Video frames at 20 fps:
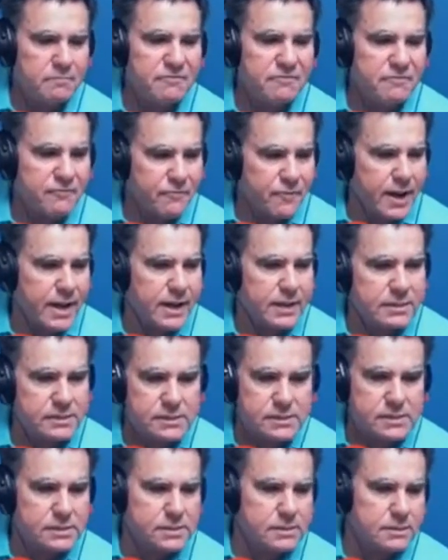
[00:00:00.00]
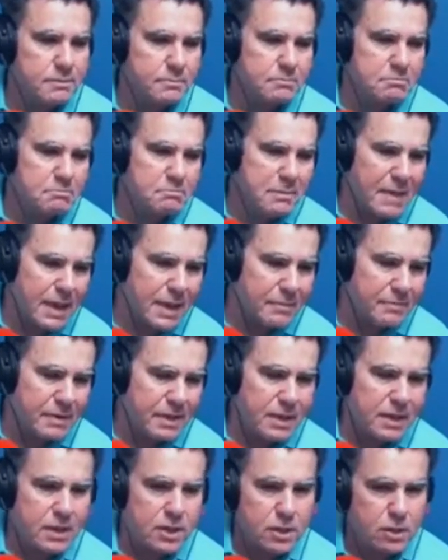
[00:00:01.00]
Friends,
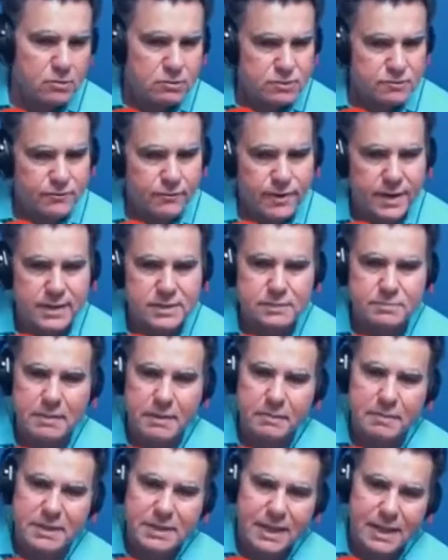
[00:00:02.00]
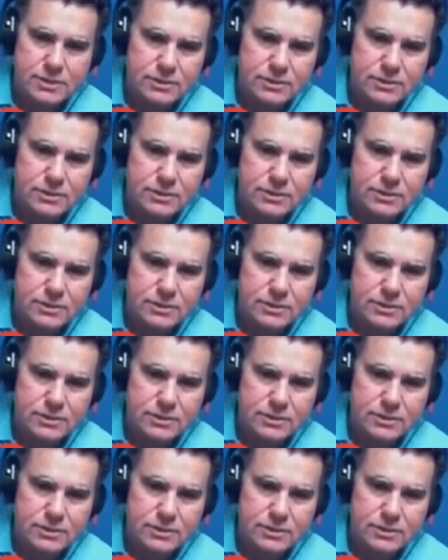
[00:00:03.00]
maybe close friends, maybe not